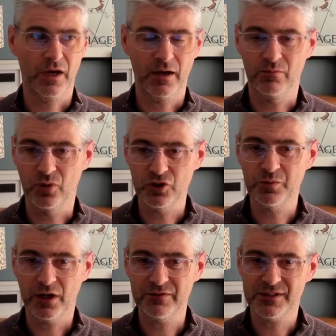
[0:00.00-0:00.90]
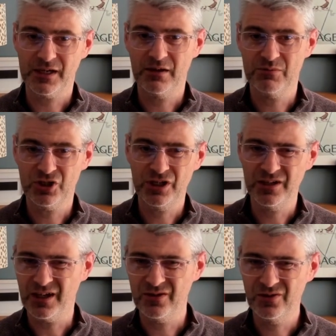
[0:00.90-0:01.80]
multiple of the same machine
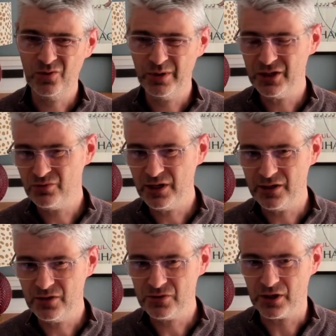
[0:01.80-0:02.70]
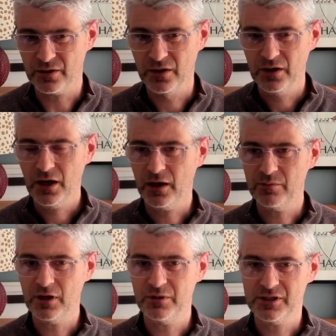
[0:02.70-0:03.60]
that nobody's really using. And
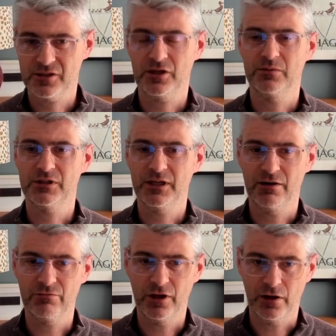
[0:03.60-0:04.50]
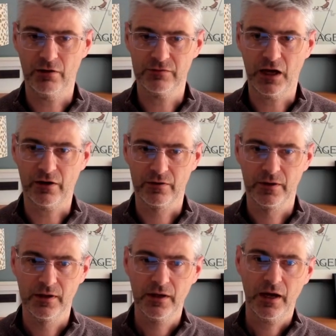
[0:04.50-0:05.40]
maybe it's time to get rid of that.
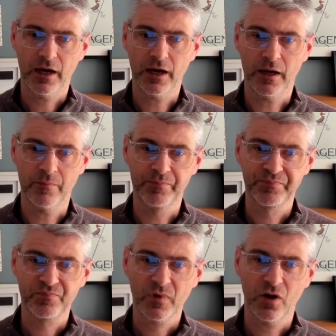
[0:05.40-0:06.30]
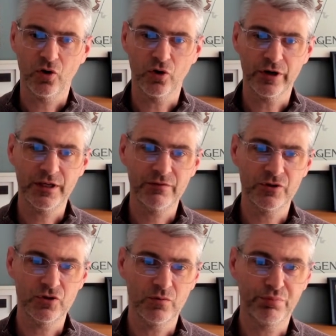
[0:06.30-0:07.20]
Or even
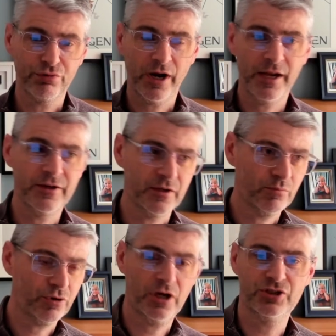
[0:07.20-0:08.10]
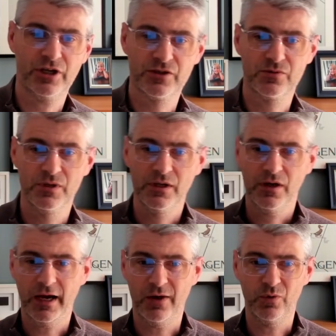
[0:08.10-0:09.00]
do branding projects
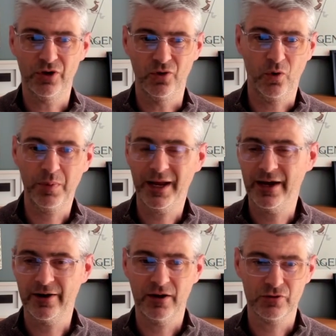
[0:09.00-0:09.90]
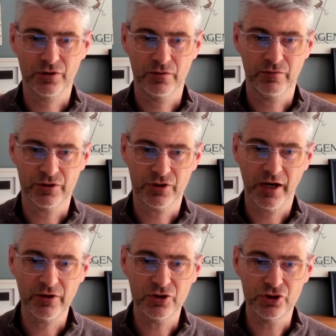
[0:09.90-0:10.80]
with no plan on how to convert. So
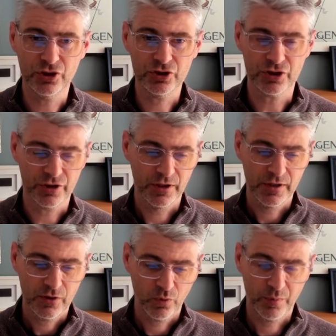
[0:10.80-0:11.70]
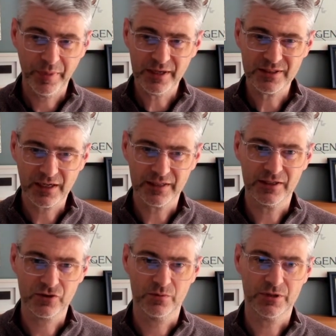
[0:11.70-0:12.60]
how do you judge it? Well, basically
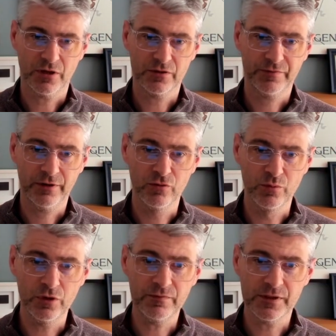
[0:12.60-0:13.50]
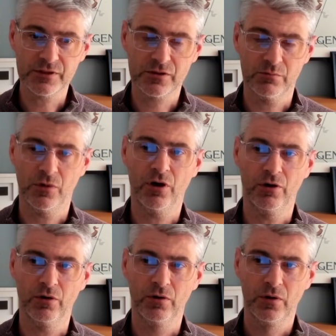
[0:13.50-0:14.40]
this comes down to, if I remove this
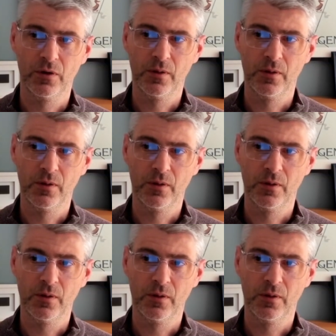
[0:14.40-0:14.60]
tomorrow,